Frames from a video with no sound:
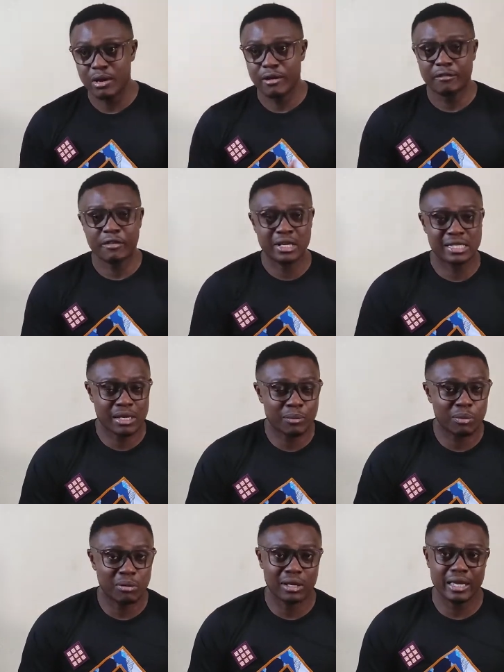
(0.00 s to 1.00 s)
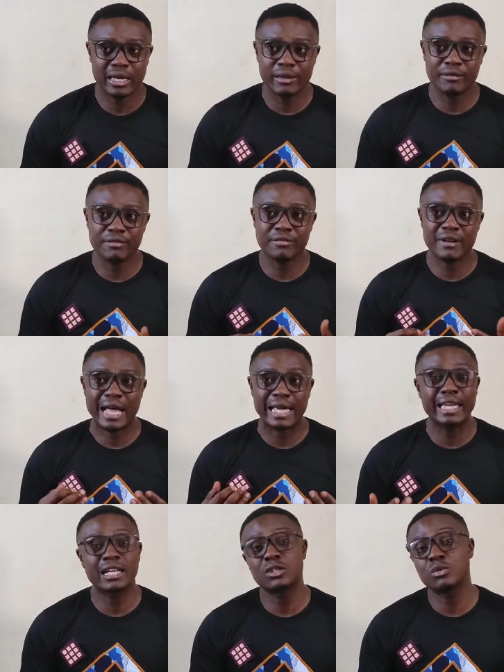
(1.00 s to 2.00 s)
For example, if I
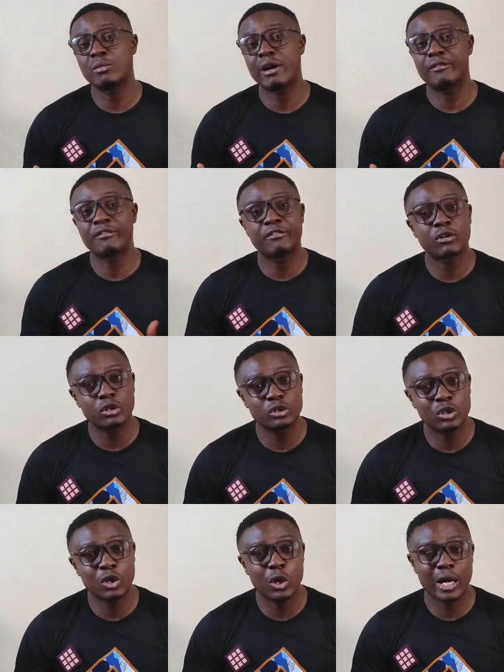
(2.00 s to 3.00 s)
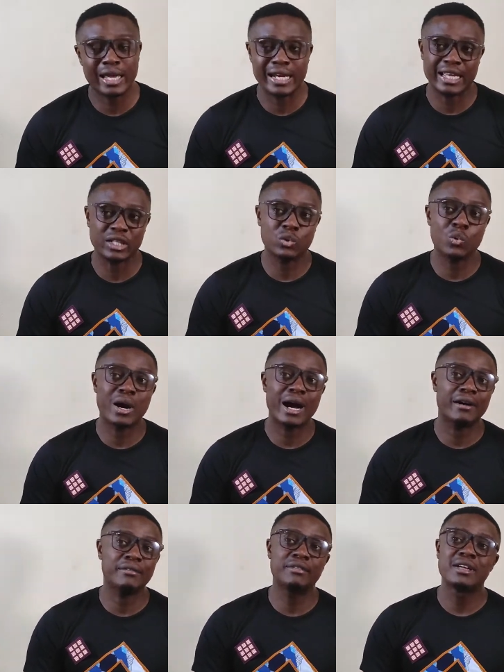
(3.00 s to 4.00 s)
get to my front door and I don't
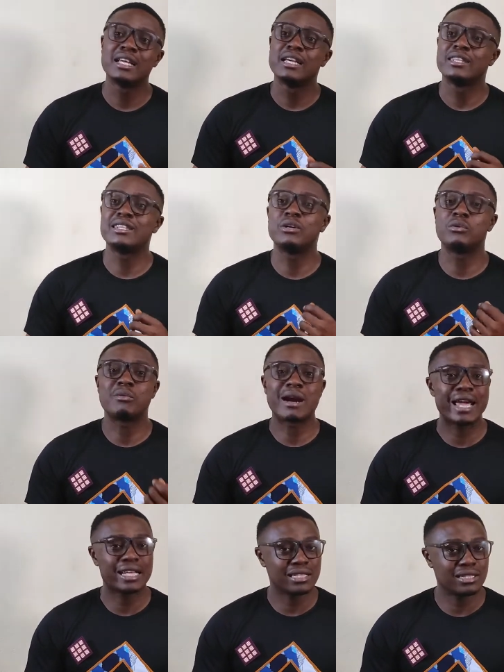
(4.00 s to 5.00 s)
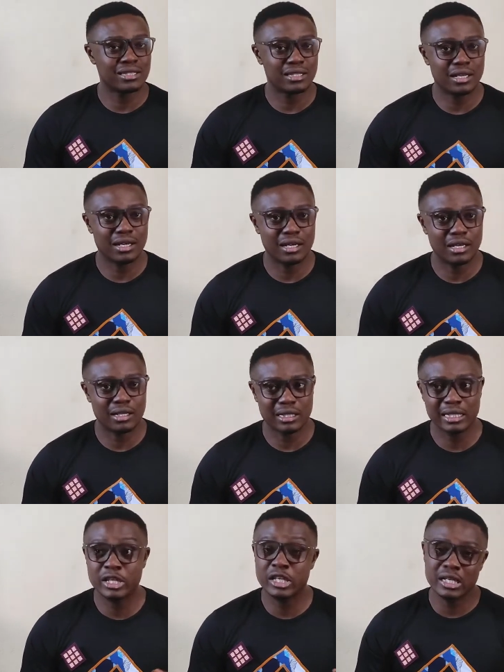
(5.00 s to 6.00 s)
have the right
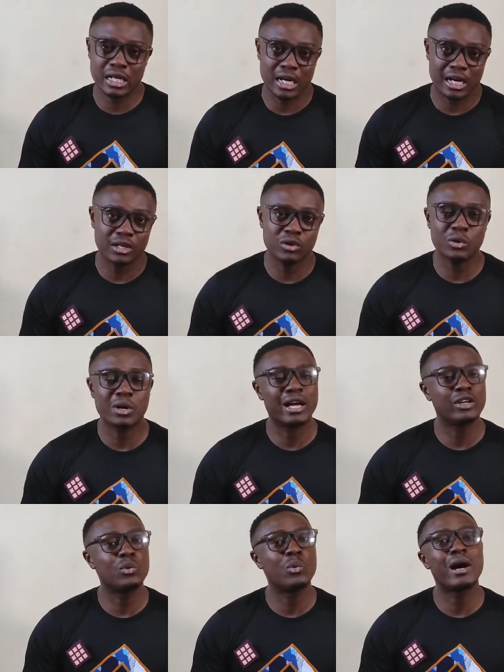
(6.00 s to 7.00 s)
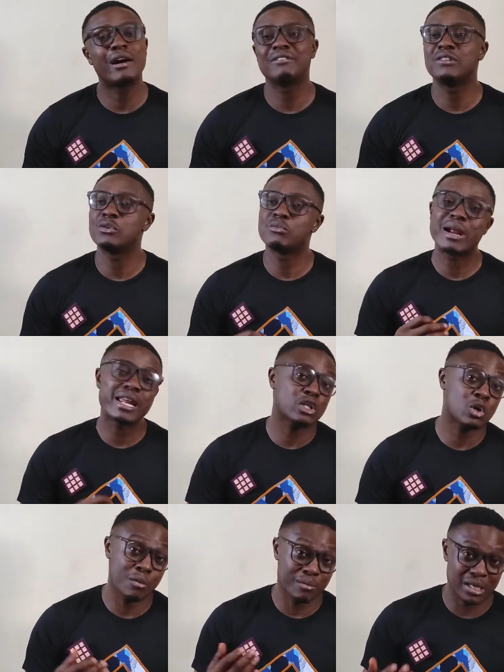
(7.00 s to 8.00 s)
key card, or I don't have the right
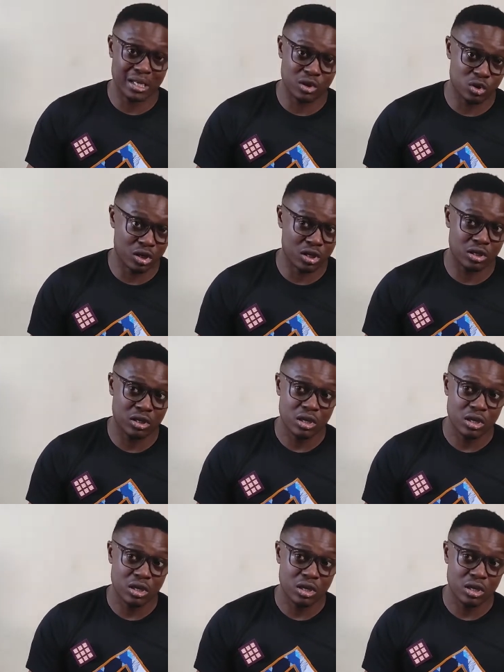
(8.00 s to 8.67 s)
combination